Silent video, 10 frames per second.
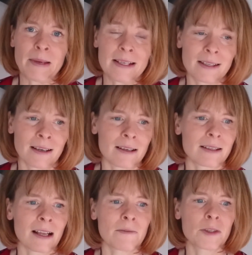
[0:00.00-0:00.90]
beating
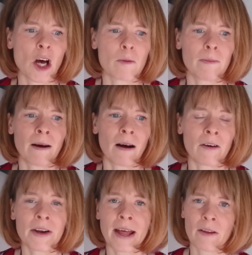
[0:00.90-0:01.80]
ourselves up
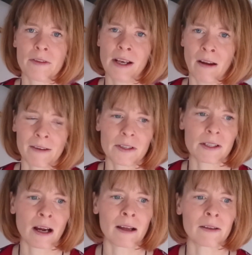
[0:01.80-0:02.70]
about our unhealthy
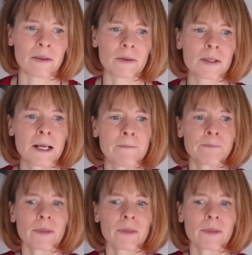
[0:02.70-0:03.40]
lifestyles,